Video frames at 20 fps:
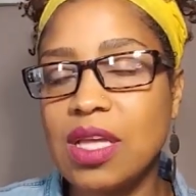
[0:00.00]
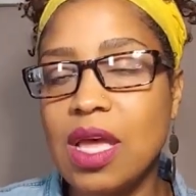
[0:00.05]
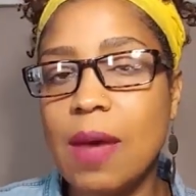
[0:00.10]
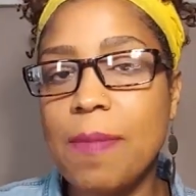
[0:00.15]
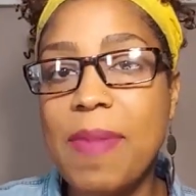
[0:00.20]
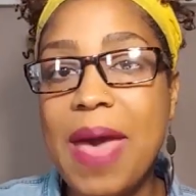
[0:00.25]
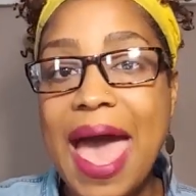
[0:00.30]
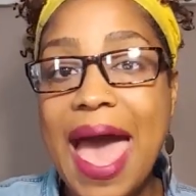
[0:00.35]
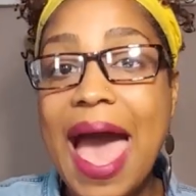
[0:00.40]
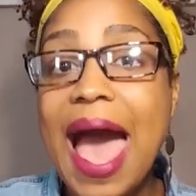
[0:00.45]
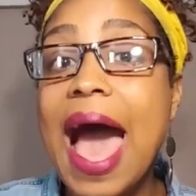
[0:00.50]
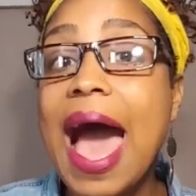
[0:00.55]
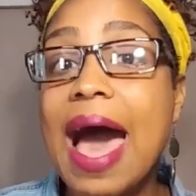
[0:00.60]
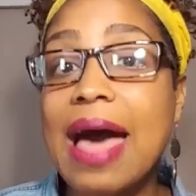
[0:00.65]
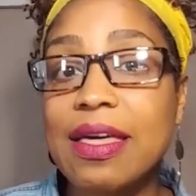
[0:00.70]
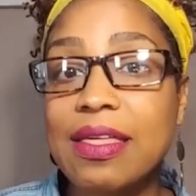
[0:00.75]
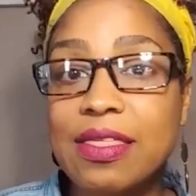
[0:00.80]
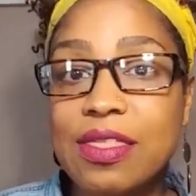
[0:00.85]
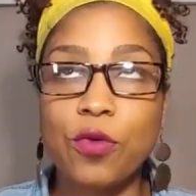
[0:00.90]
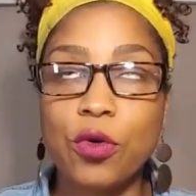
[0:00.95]
a
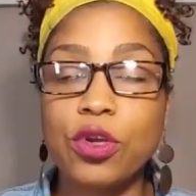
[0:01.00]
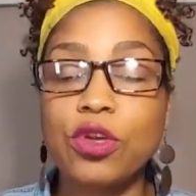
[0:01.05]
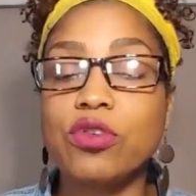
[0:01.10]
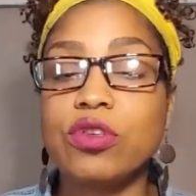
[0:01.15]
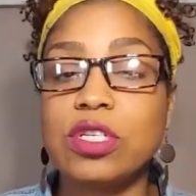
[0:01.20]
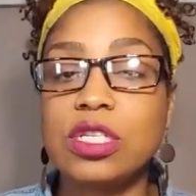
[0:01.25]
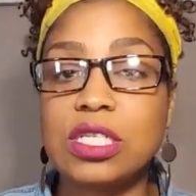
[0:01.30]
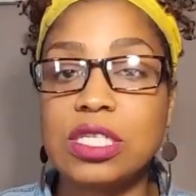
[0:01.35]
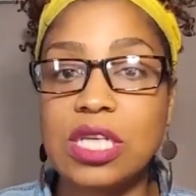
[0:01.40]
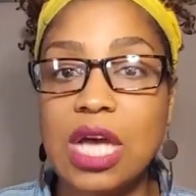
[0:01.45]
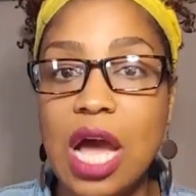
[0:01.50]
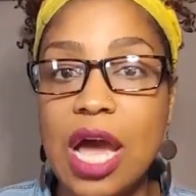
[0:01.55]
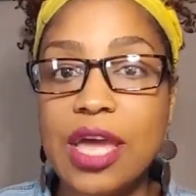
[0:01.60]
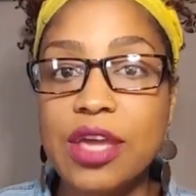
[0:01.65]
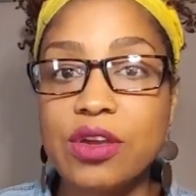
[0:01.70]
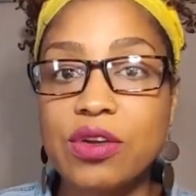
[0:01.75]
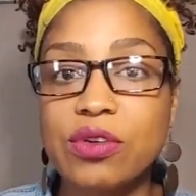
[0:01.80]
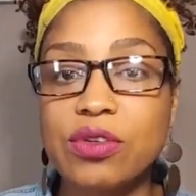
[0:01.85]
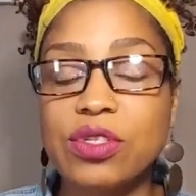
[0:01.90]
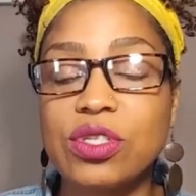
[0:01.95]
path for your
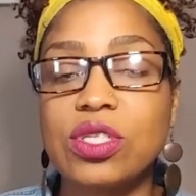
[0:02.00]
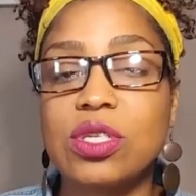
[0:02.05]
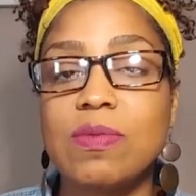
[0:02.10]
desires